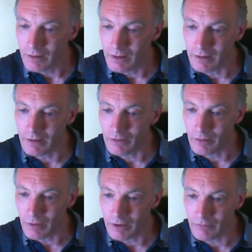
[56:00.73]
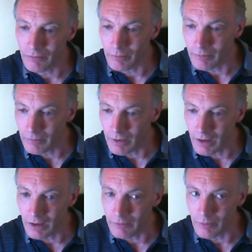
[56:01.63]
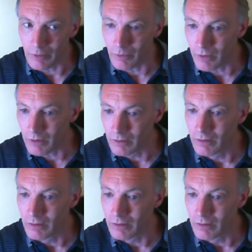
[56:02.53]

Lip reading: it disappeared from Liverpool 1.